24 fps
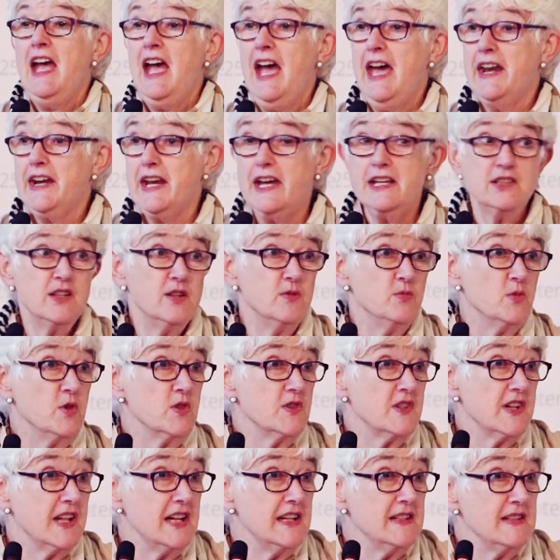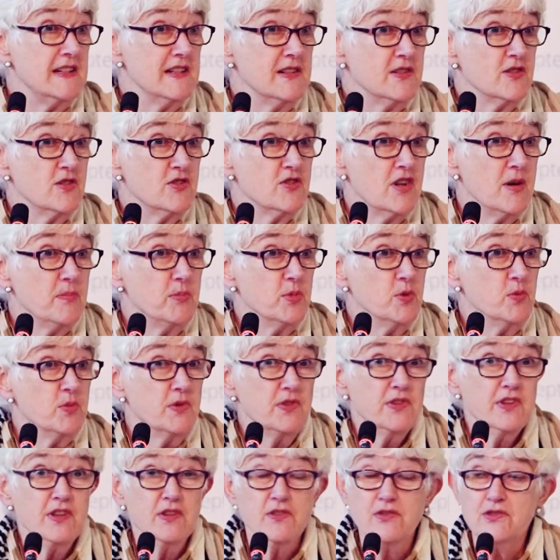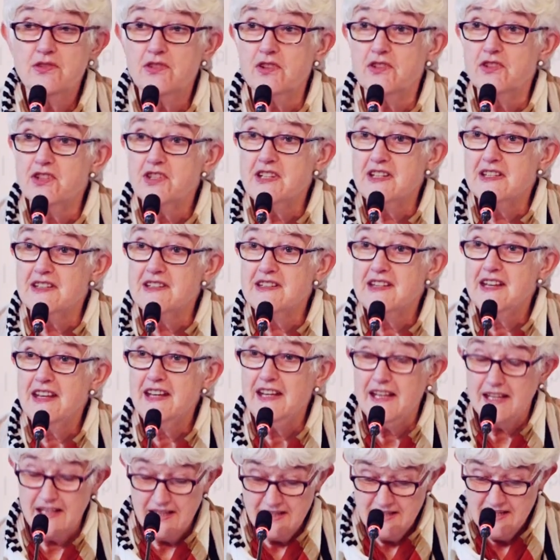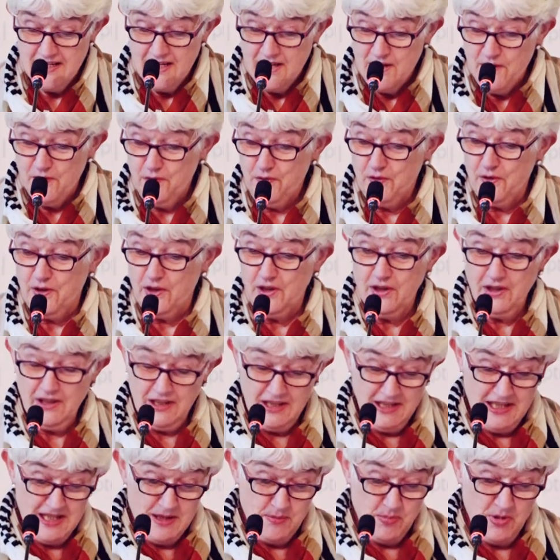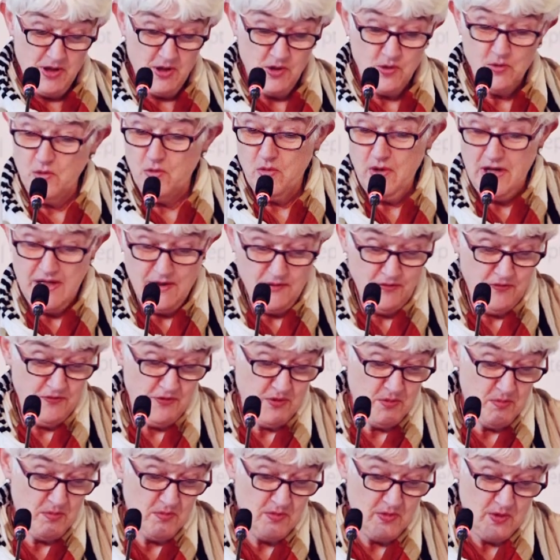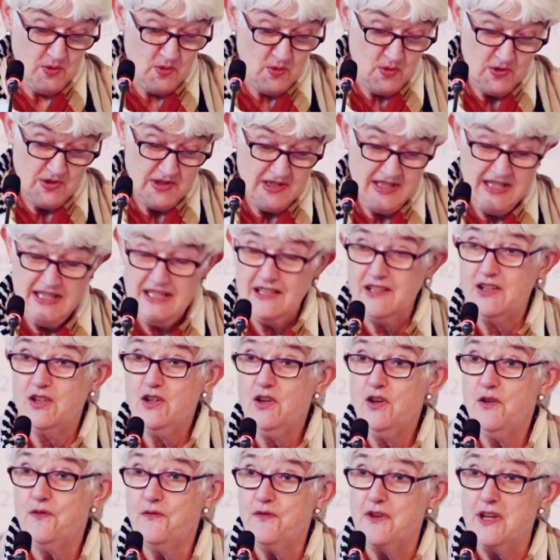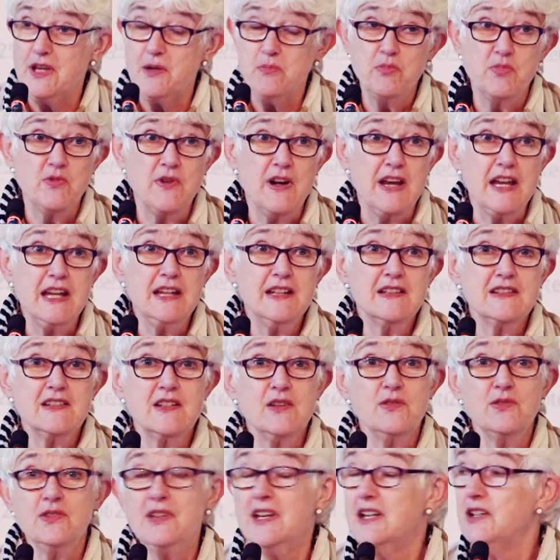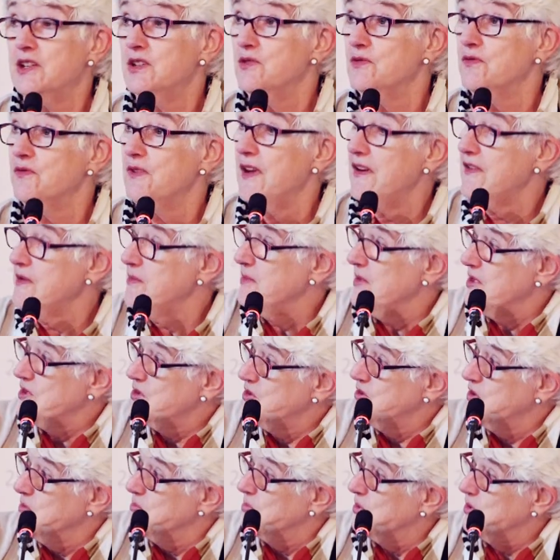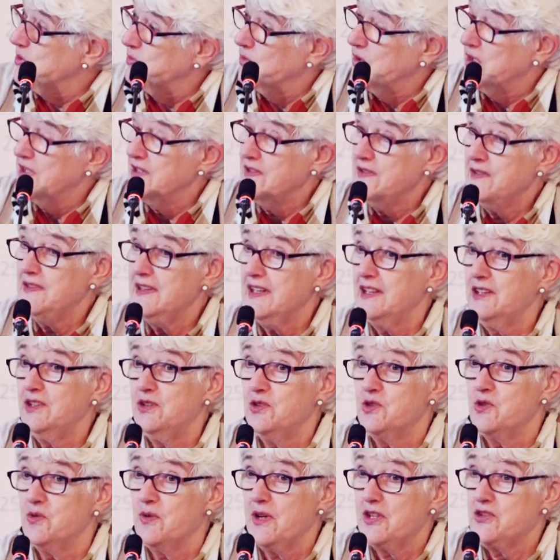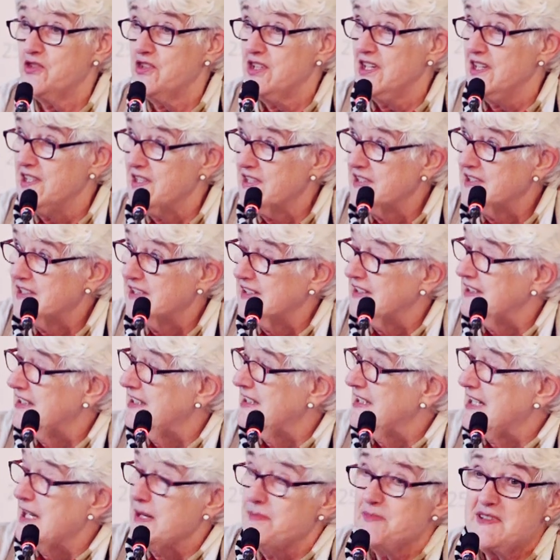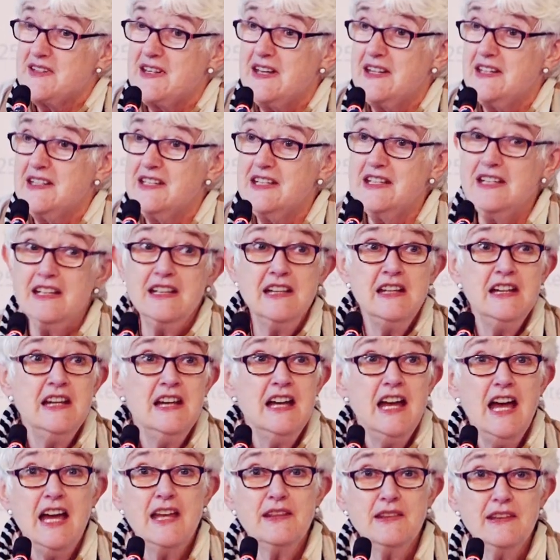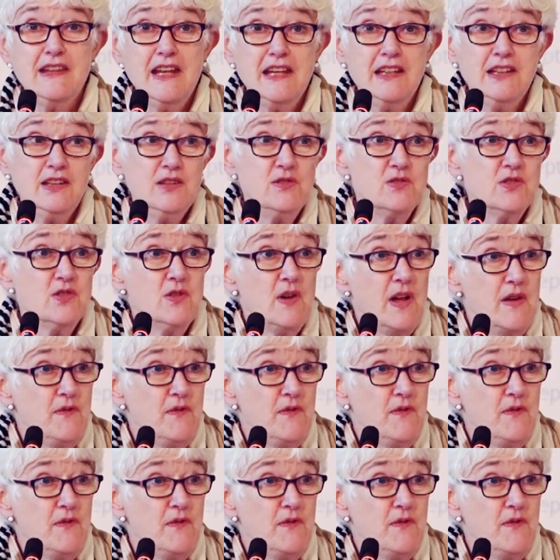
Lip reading: and I don't want to get into trouble with the authorities here for keeping you away from your tea and coffee break. So thank you very much to Benoît, thank you to Adriana in absentia, and thank you to